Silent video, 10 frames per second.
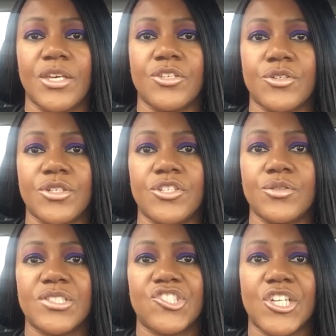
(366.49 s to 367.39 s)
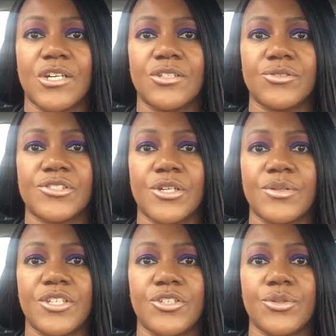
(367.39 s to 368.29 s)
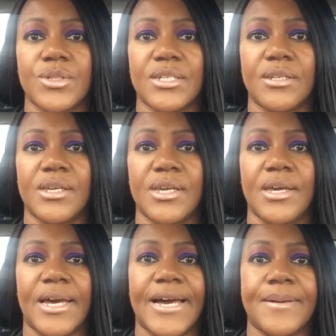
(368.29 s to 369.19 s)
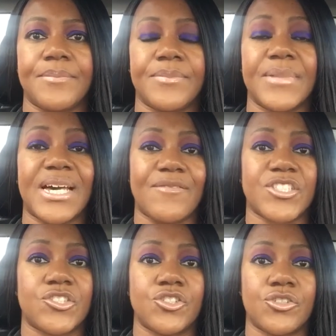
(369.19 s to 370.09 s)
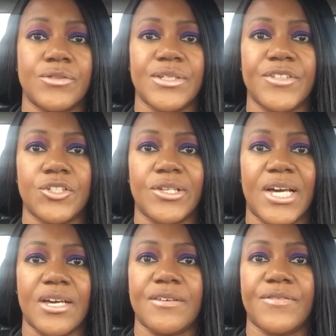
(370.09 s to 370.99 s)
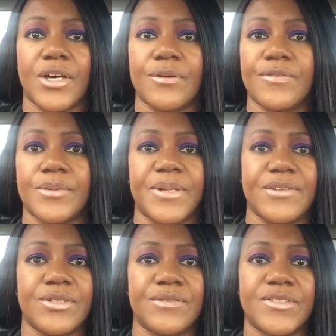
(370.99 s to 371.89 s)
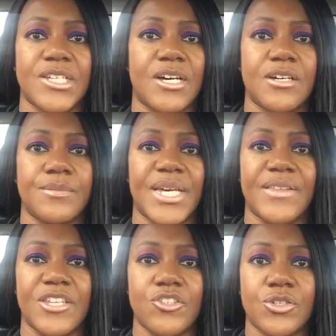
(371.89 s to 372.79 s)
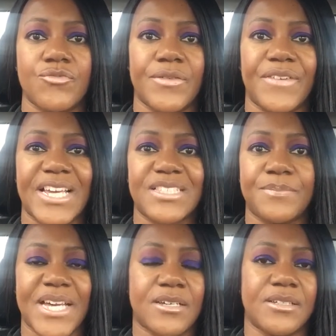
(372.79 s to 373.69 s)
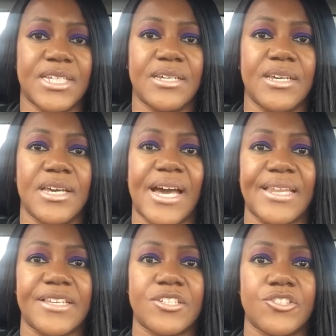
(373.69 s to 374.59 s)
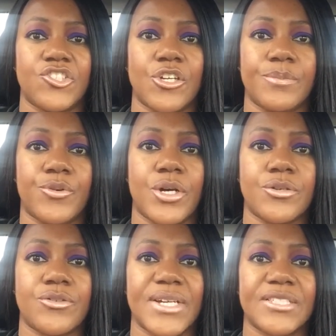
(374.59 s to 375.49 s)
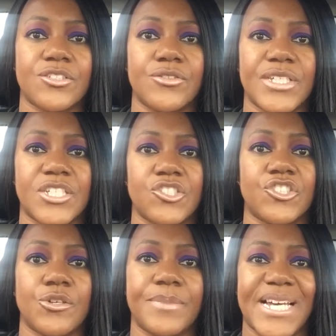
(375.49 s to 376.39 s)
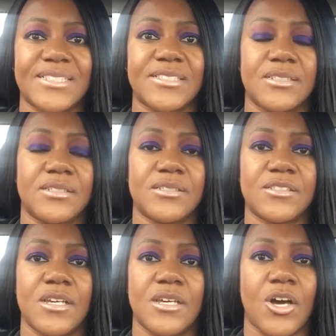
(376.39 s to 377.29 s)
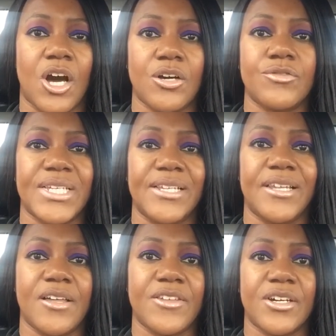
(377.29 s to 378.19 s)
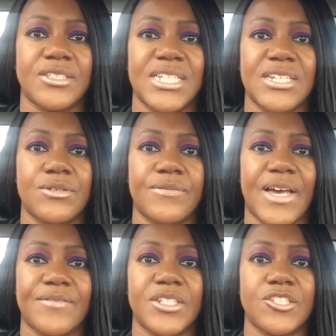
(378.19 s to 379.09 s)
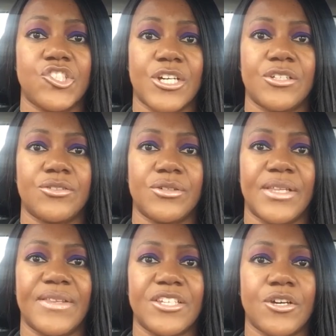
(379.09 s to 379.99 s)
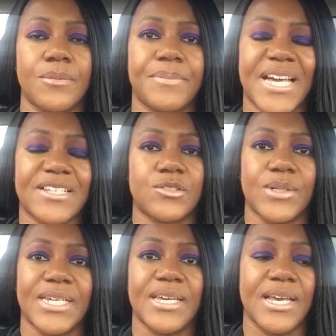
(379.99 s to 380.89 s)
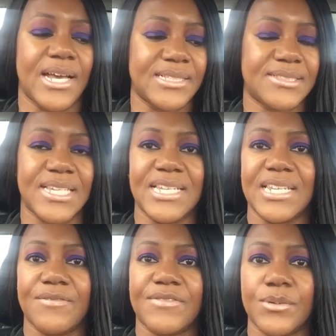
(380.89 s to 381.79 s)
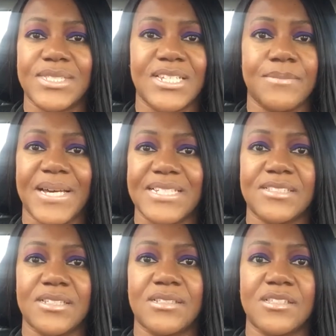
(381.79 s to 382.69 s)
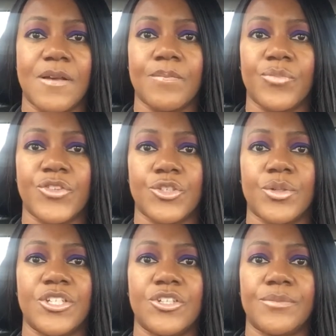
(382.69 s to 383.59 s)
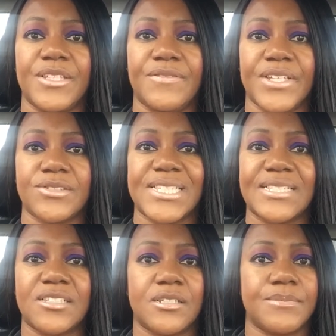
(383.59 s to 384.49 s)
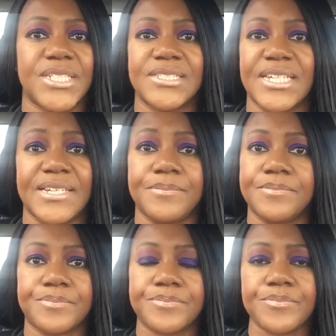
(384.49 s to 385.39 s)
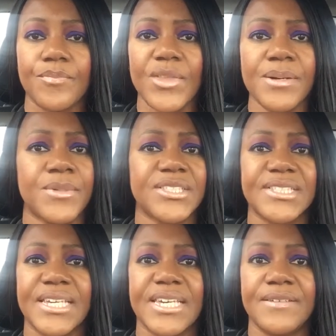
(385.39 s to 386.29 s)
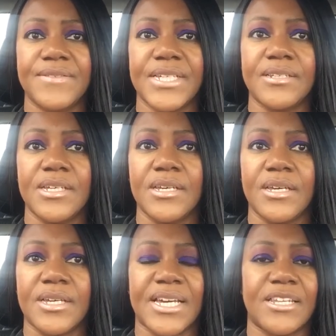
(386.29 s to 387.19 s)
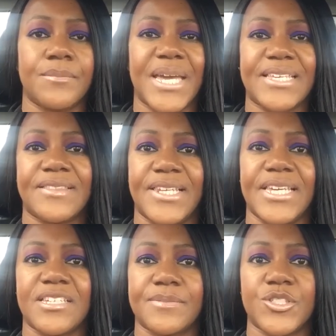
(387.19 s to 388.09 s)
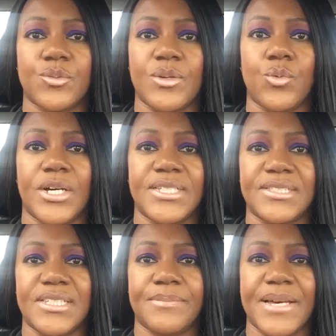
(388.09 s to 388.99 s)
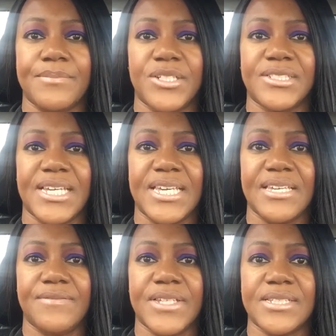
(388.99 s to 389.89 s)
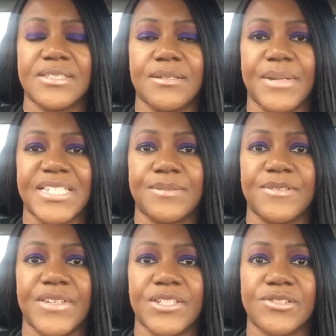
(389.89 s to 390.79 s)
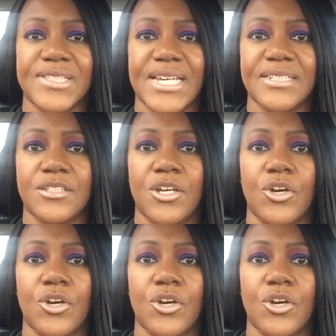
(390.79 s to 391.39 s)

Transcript: You can use a journal so that you can have a story of your life over a period of time, and then you can reflect back on it, and it can show progress or it can show patterns. I really like the idea of having a journal and then going back to it and seeing if there was any patterns. Do I normally feel sad on a Monday evening? Can I make the link between what is it about Monday evenings that makes me feel sad?